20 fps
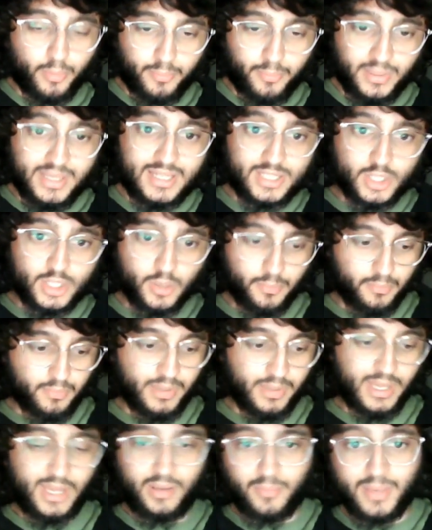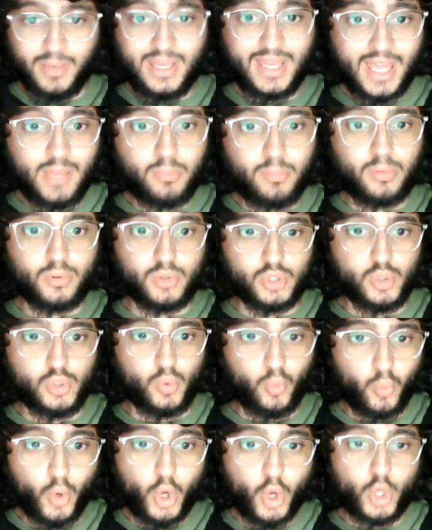being able
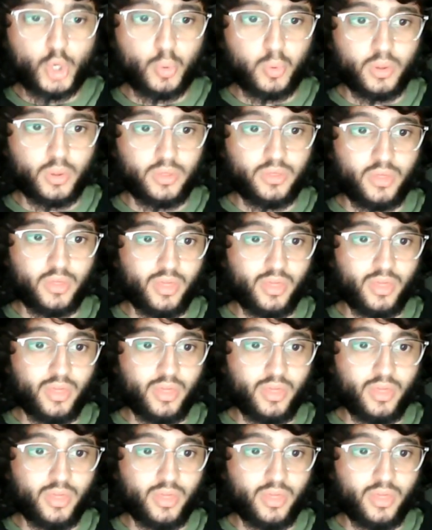to work with